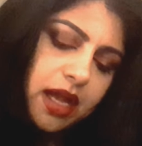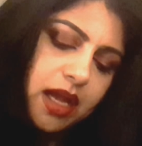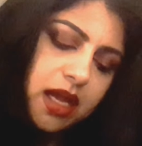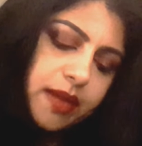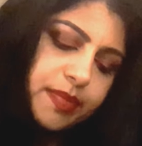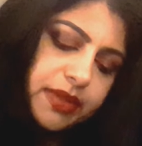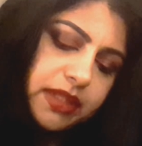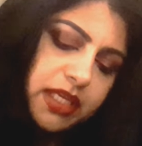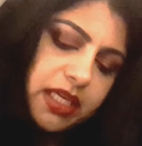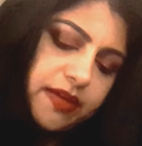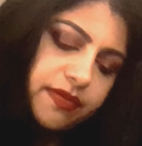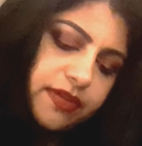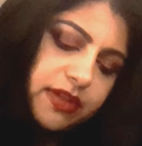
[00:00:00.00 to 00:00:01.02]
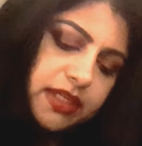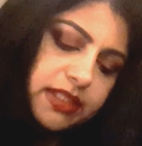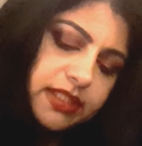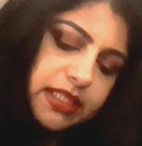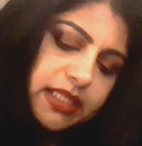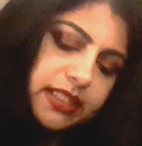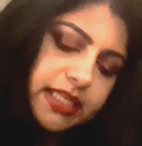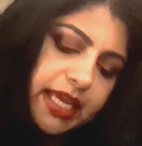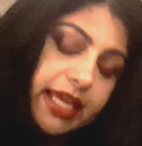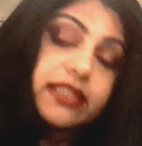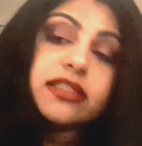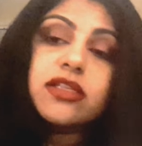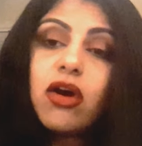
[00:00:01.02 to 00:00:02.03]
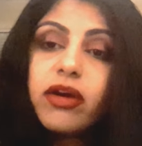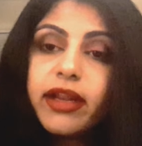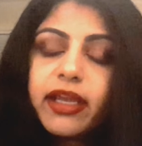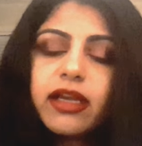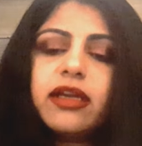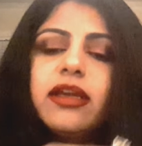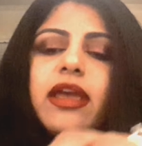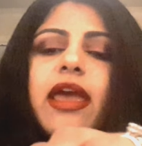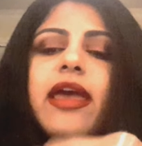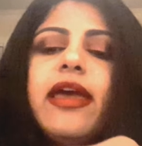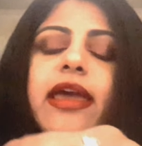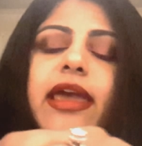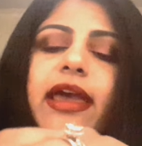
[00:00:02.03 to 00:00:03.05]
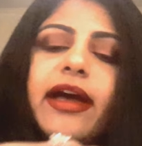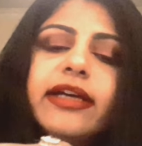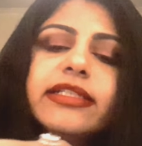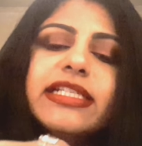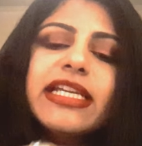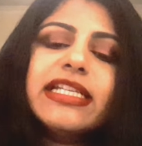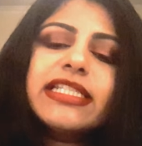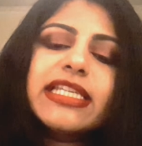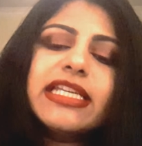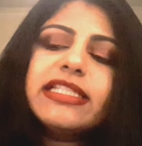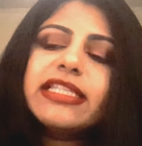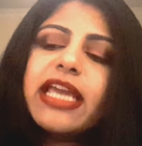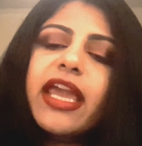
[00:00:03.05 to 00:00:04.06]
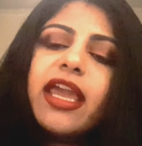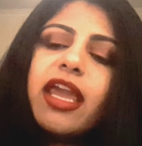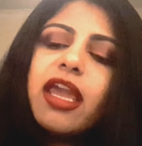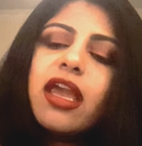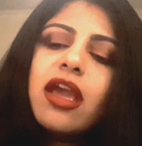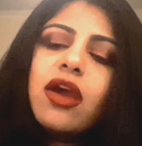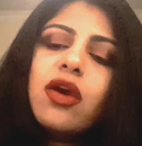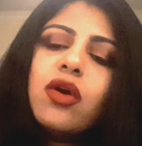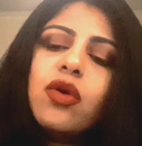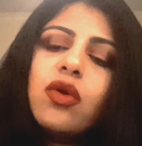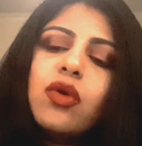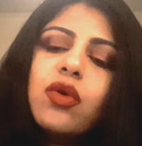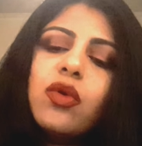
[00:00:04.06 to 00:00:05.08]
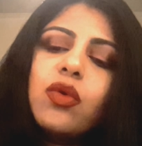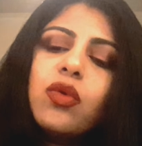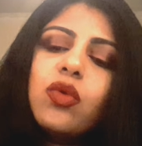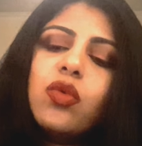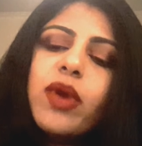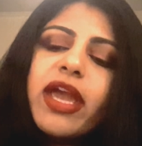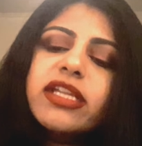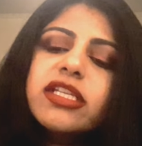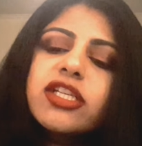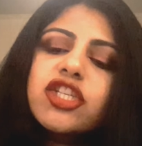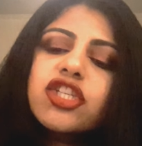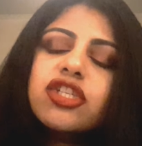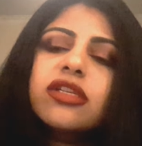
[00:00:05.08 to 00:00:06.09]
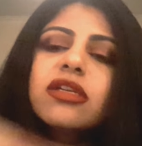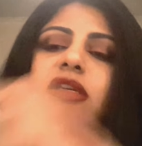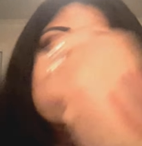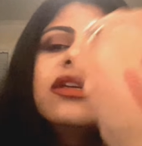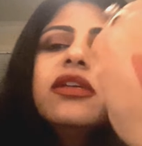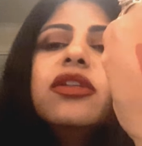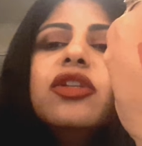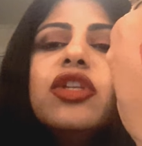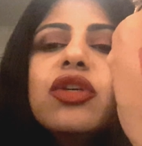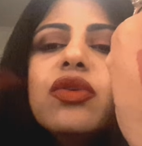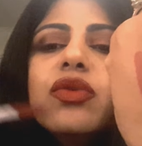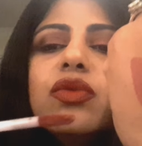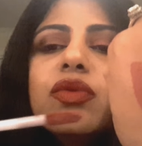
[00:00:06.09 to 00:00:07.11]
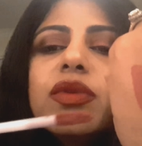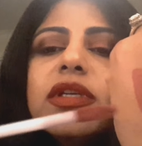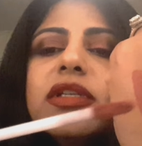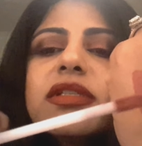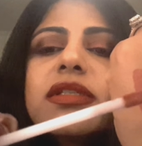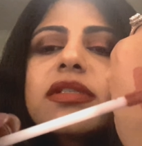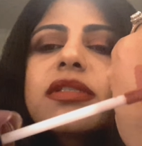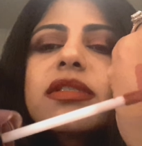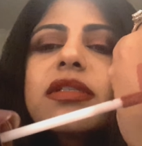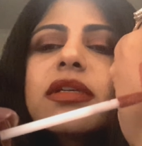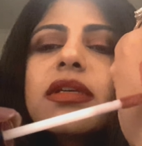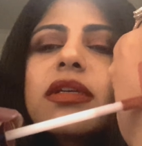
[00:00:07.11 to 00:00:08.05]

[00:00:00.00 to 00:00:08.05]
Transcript: I believe this is Exotic, and it is a reddish nude. It's